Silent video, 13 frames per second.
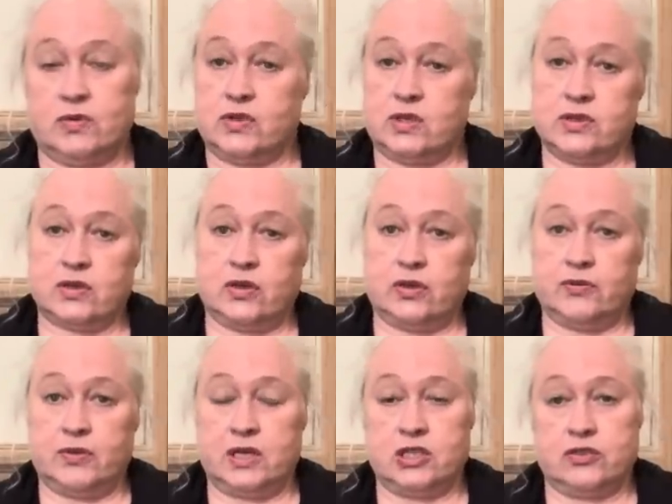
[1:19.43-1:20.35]
We've just got to
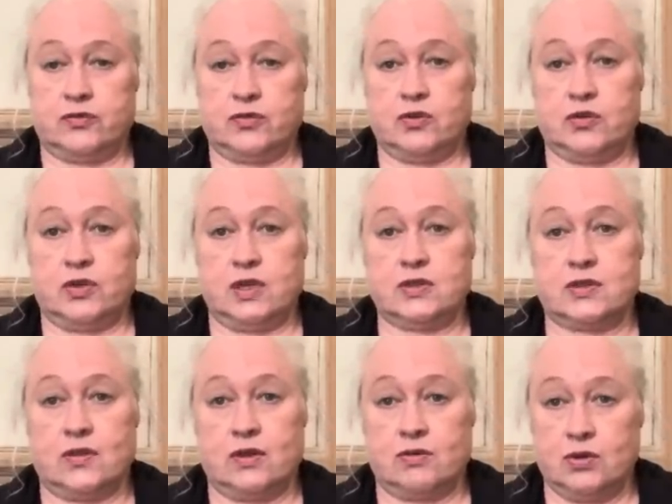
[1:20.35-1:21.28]
finish a few things
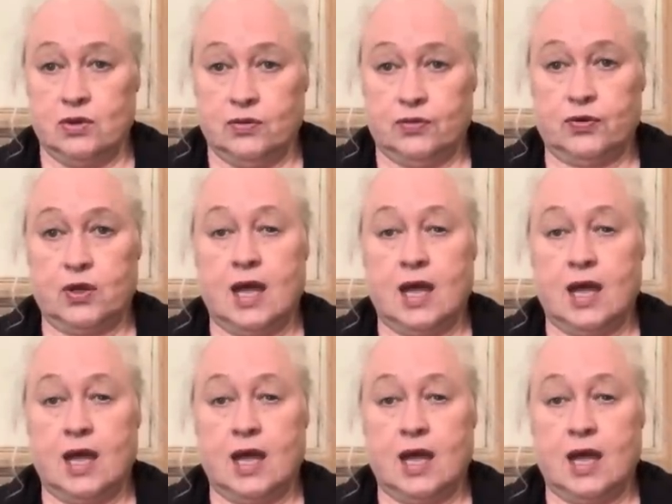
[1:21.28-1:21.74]
on the roof